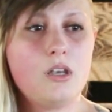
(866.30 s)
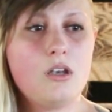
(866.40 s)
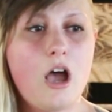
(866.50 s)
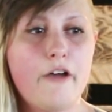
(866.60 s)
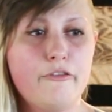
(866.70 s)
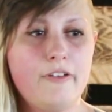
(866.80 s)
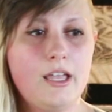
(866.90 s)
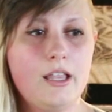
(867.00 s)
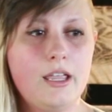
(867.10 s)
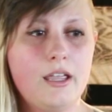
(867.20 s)
not
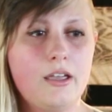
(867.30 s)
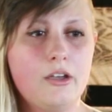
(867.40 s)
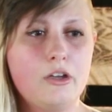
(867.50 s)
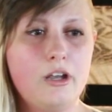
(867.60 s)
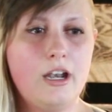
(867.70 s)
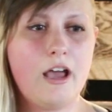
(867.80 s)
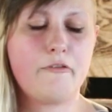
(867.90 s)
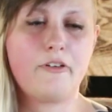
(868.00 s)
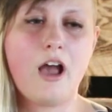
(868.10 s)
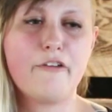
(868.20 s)
feeling good
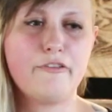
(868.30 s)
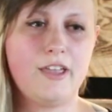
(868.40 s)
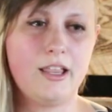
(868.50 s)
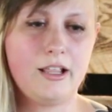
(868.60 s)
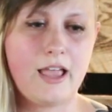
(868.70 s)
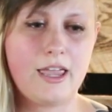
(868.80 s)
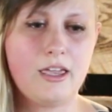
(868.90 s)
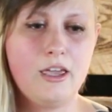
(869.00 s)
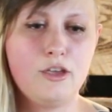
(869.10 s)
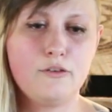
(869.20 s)
enough, or not feeling like
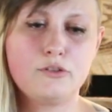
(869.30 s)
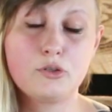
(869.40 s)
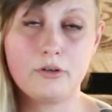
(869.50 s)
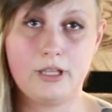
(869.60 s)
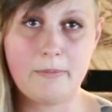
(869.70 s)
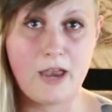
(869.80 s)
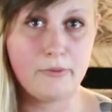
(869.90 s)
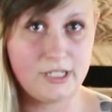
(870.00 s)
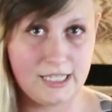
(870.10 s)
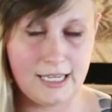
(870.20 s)
you've truly been
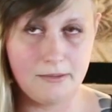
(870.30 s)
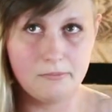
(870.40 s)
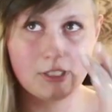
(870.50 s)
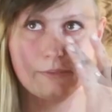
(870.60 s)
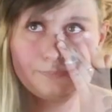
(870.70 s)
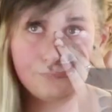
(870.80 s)
redeemed.